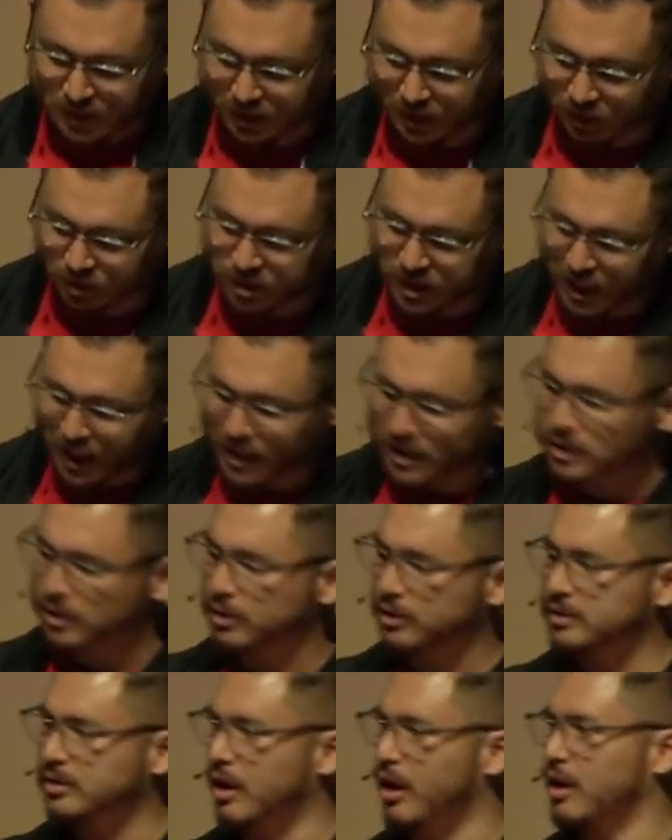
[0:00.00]
Now,
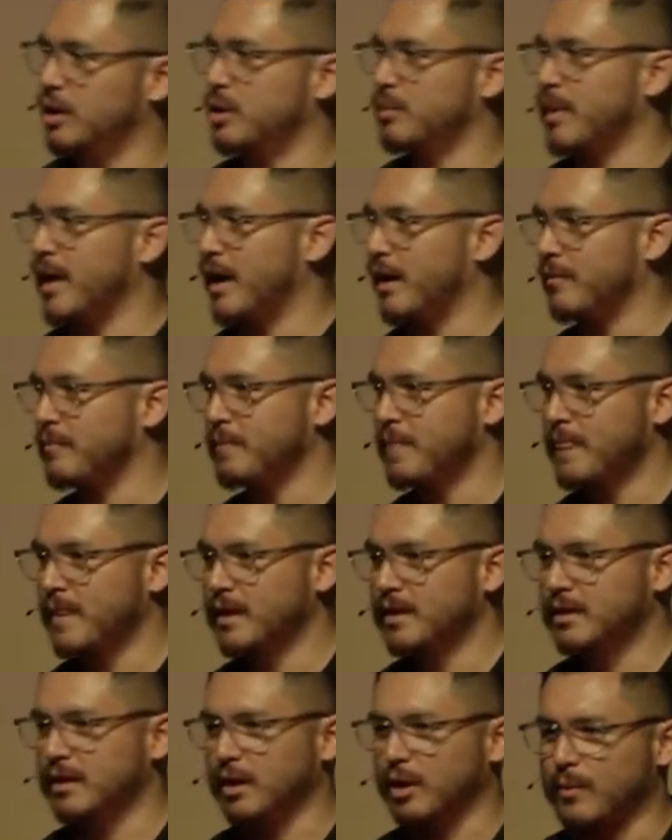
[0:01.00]
Daniel talked about,
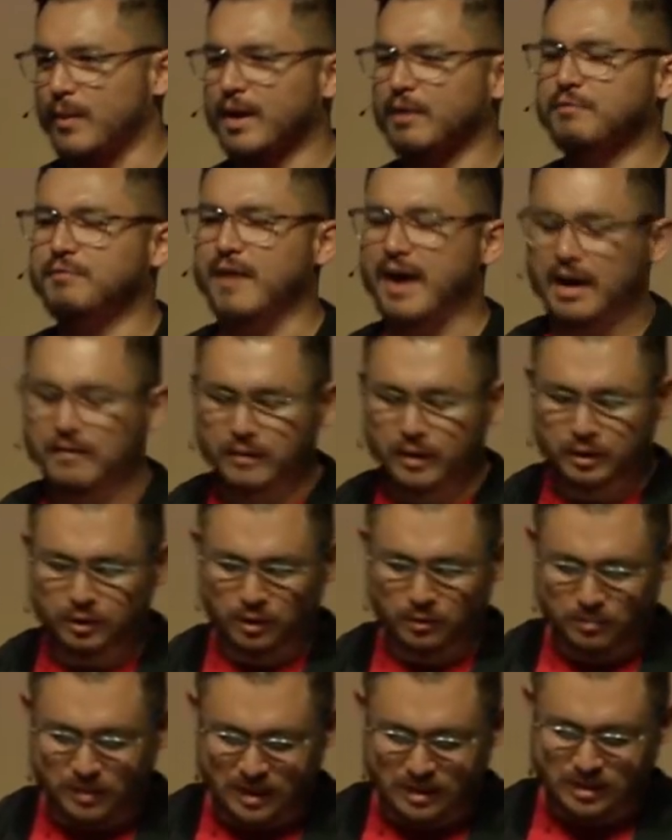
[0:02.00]
around
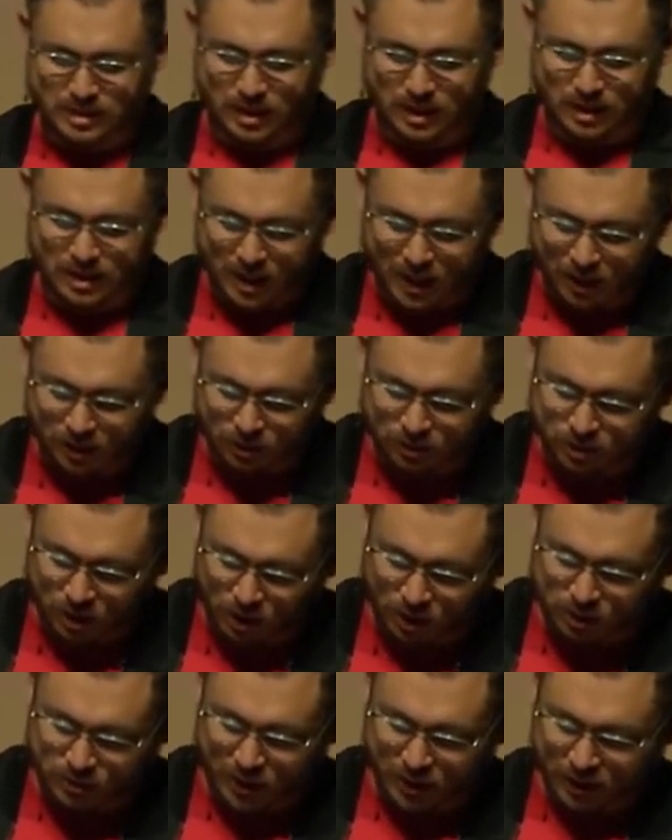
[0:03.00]
500 BC, Daniel
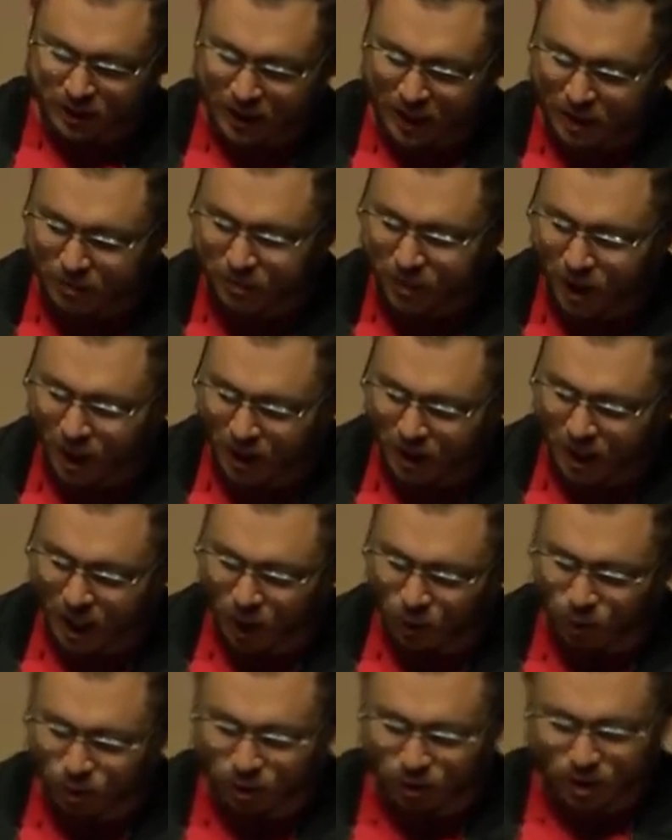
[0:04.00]
talks about an empire
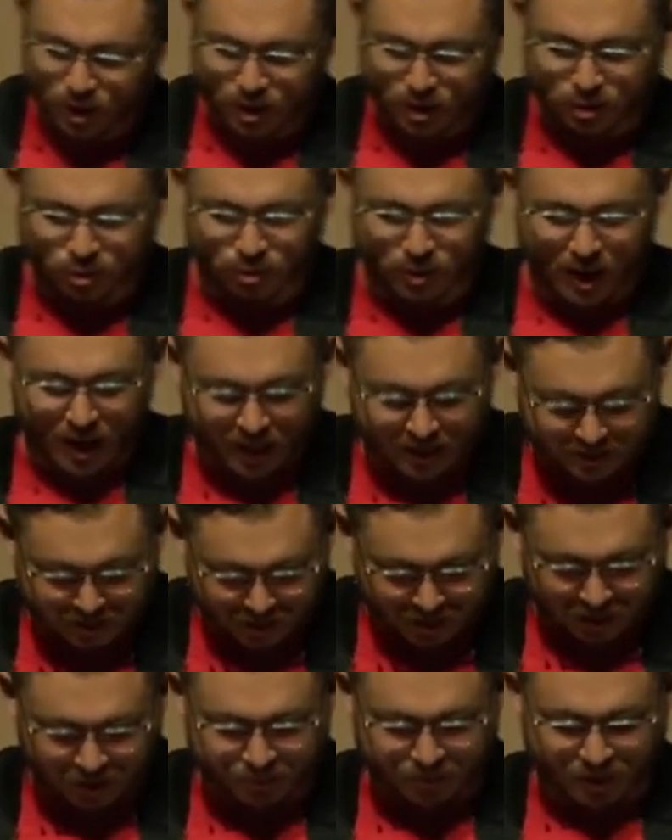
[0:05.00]
that will rise
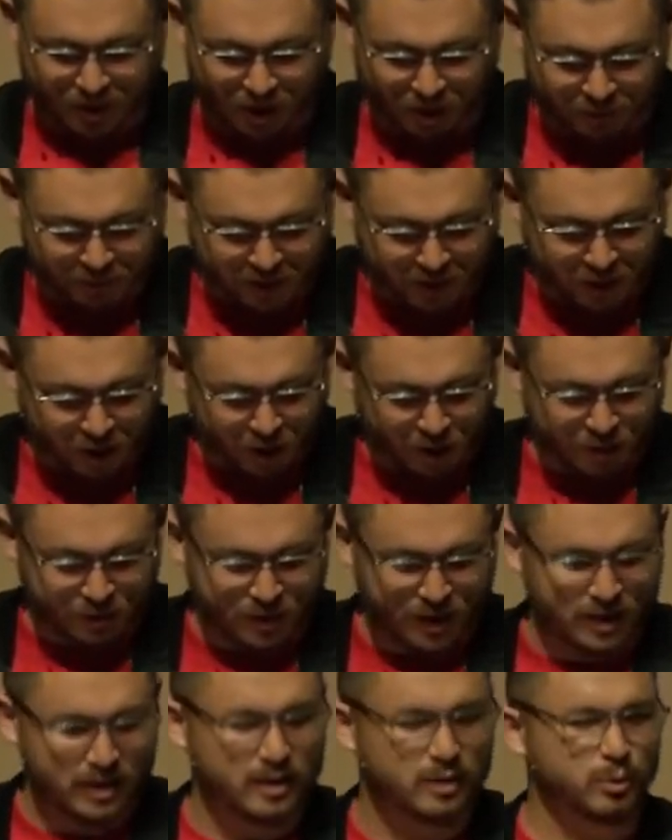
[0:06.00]
up, cover the earth,
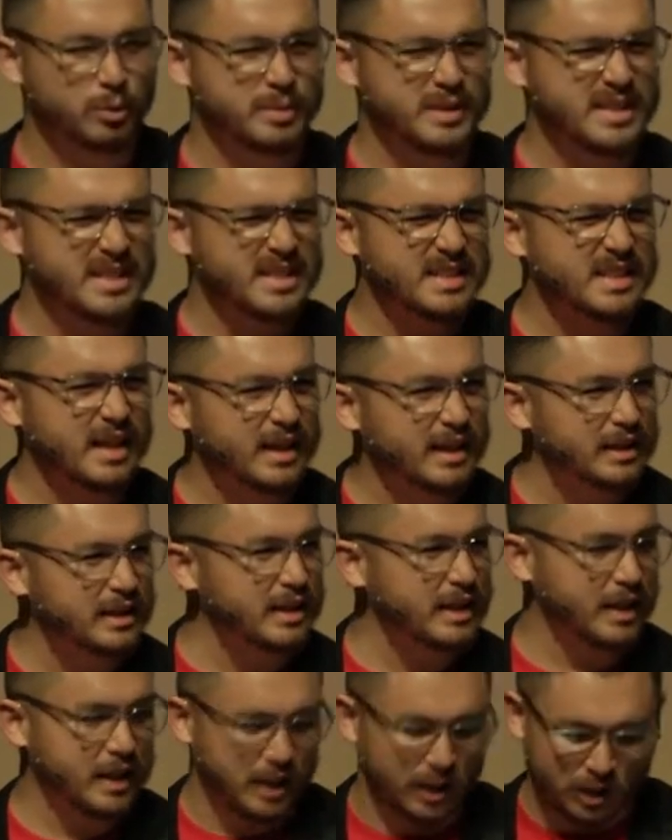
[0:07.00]
and then will be
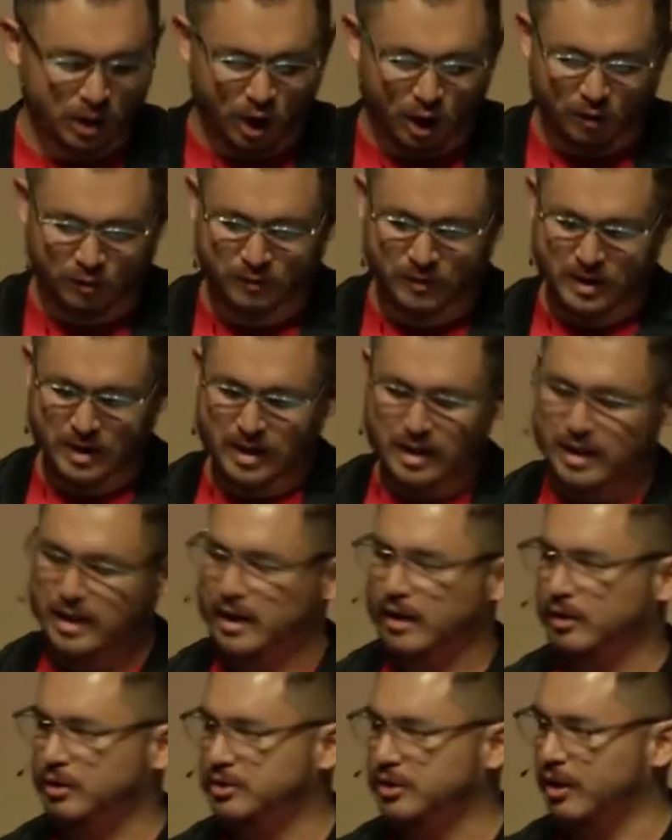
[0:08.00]
suddenly cut off.
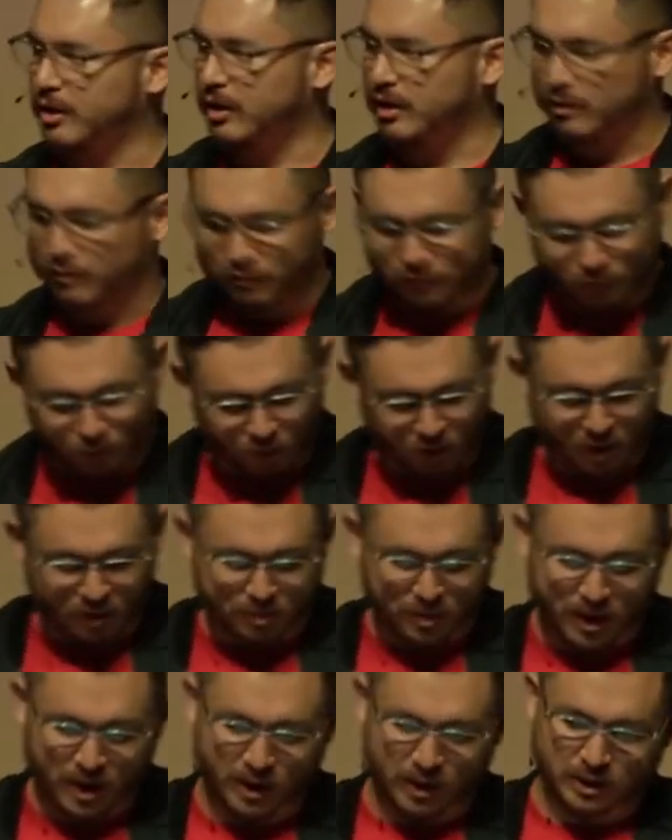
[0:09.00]
It'll turn into four
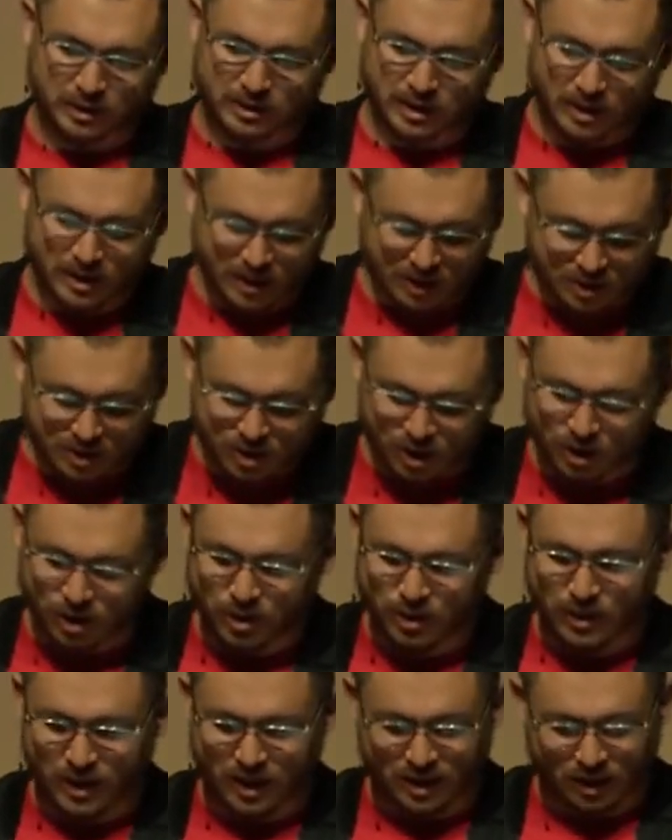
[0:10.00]
empires, and then
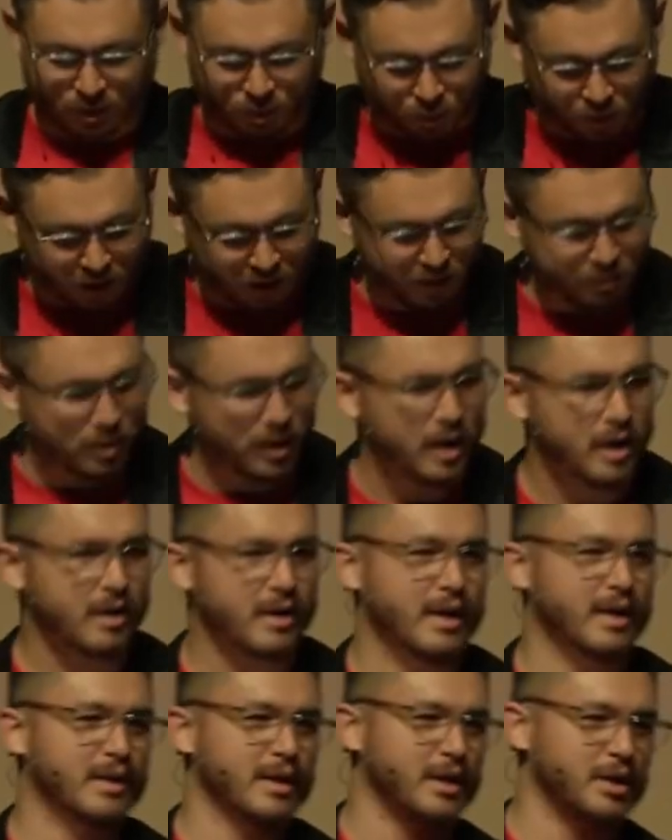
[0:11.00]
two, and then one empire,
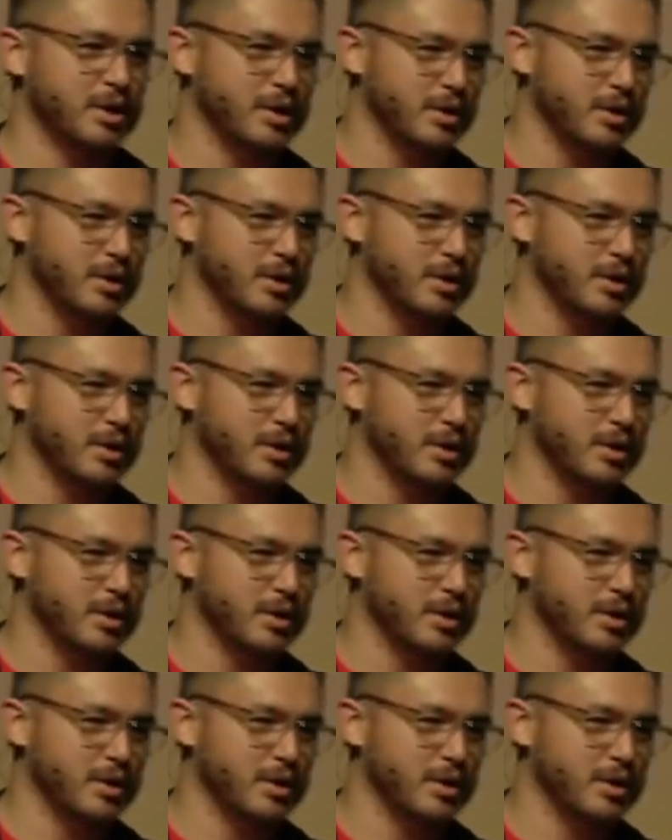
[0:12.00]
and then